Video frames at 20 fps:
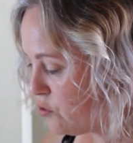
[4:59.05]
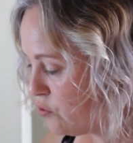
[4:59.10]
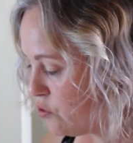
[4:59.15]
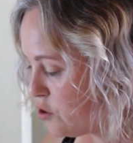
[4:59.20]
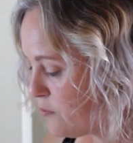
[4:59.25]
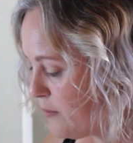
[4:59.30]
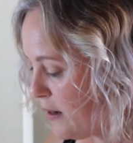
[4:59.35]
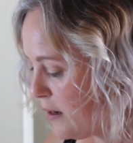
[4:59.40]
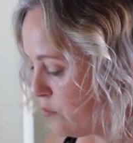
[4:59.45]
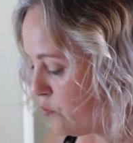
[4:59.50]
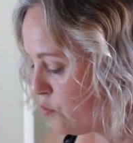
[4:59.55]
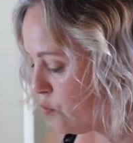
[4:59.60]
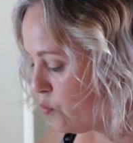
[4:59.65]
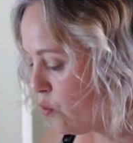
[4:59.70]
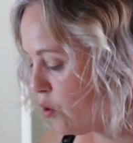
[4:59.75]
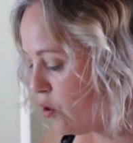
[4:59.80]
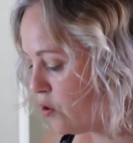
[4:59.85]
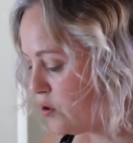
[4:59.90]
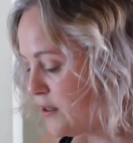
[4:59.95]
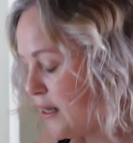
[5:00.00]
talked about
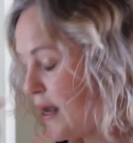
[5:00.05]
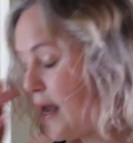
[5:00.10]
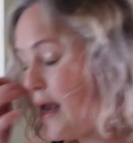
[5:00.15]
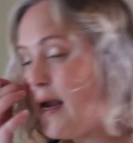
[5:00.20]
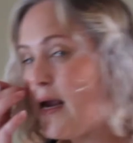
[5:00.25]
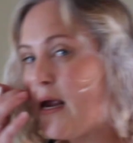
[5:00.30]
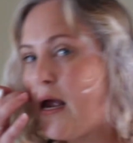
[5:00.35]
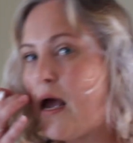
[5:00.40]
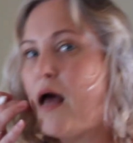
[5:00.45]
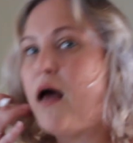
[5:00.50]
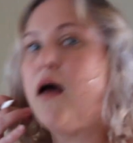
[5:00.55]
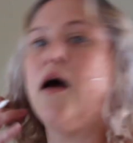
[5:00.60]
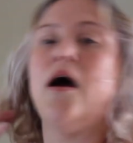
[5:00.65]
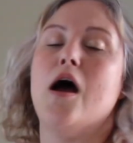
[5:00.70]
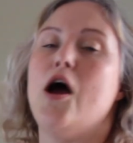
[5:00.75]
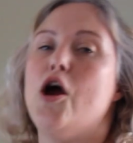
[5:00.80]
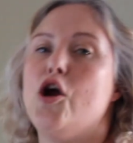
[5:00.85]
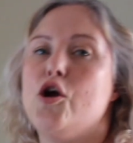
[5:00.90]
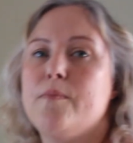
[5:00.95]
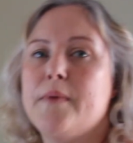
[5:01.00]
was a
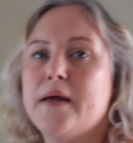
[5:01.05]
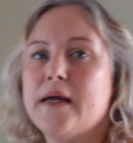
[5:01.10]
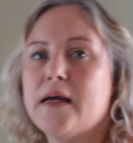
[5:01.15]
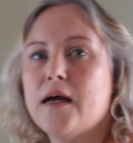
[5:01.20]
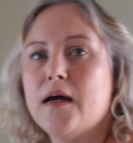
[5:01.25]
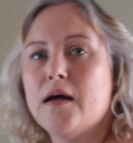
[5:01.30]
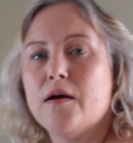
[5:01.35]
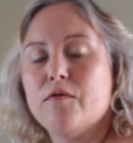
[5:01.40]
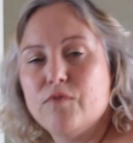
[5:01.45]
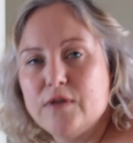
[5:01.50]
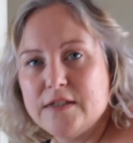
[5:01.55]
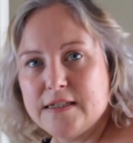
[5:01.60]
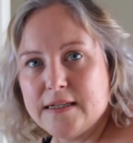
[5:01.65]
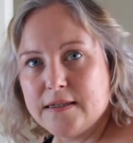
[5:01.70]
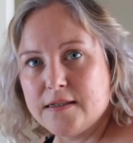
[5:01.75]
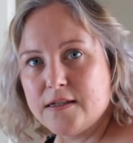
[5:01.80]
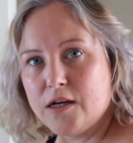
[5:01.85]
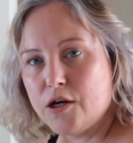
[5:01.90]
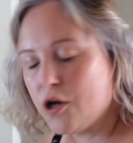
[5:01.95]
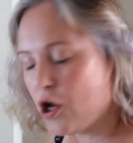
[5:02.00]
ohmic
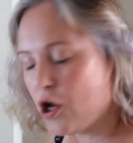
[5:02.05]
resistor,